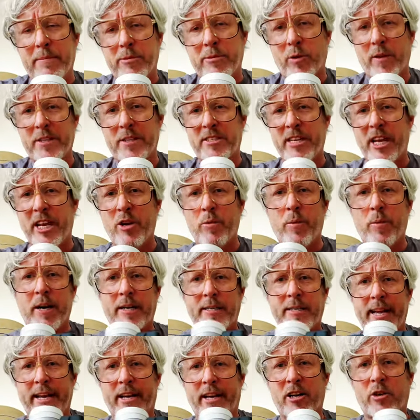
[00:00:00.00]
So let's say you want to
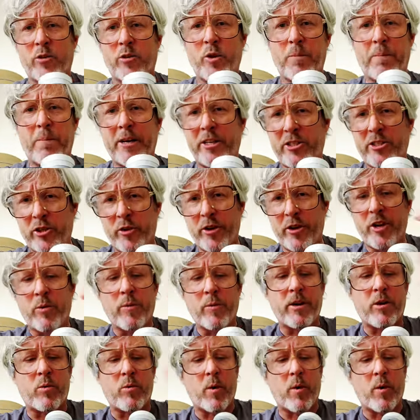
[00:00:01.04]
take a group picture, you want to